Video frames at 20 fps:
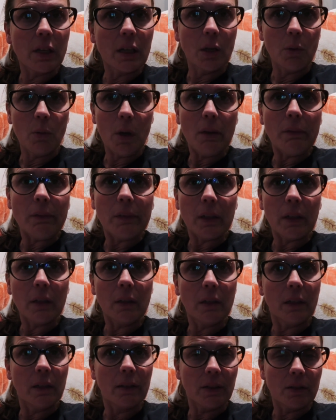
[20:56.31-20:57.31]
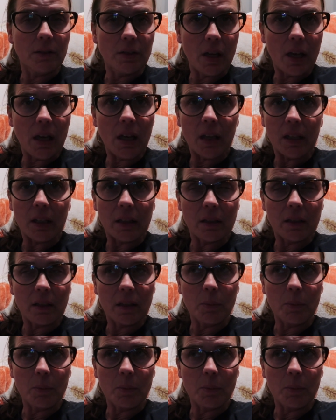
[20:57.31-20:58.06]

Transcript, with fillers: I go out there and they're tied.